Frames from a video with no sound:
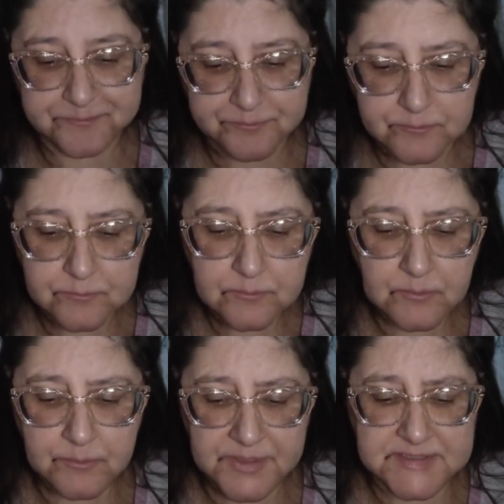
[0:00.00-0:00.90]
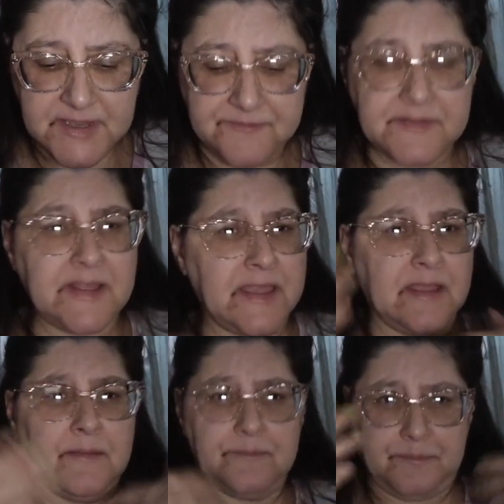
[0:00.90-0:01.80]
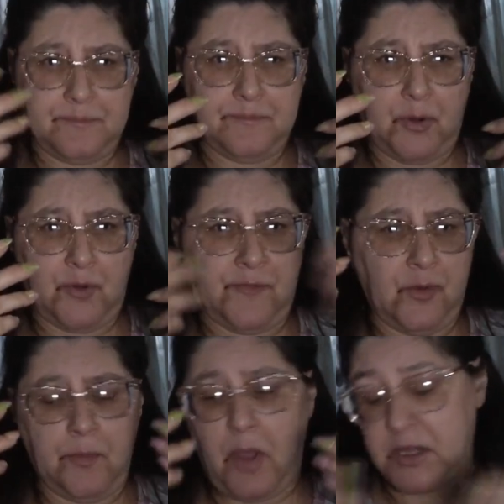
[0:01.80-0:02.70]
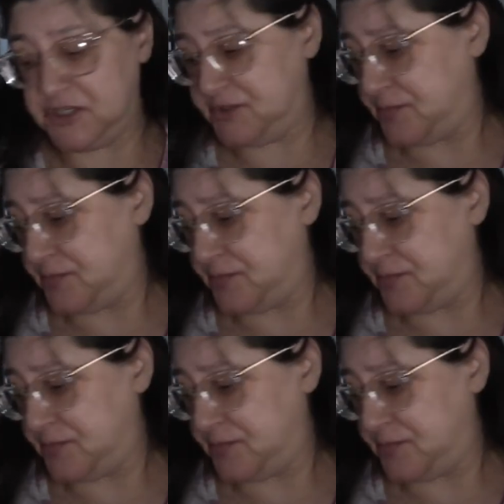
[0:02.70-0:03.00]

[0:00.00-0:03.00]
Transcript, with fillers: But definitely perfume body